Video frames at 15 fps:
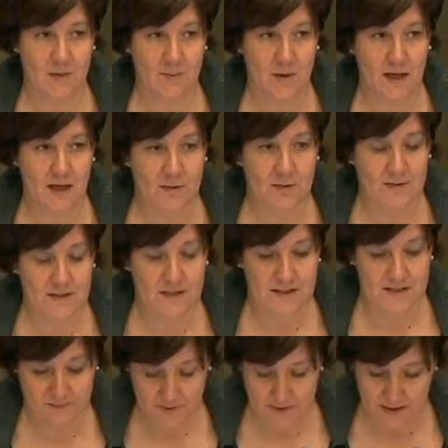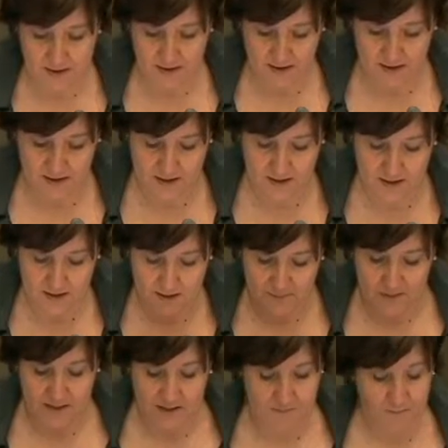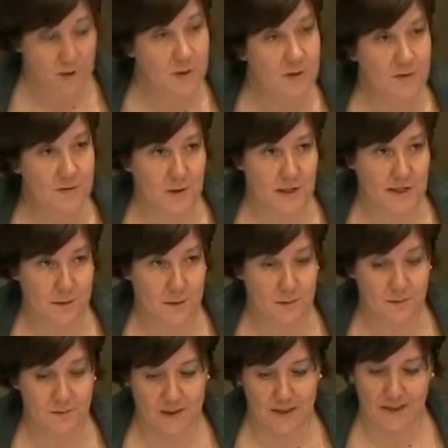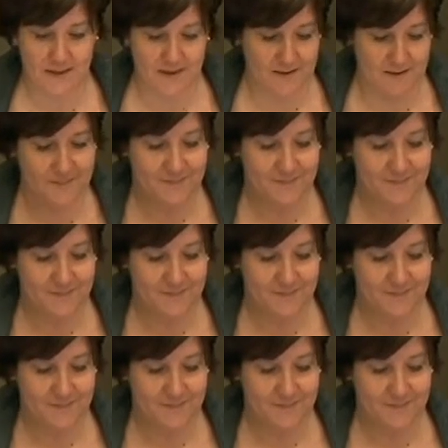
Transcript: Autism and Work Together We Can.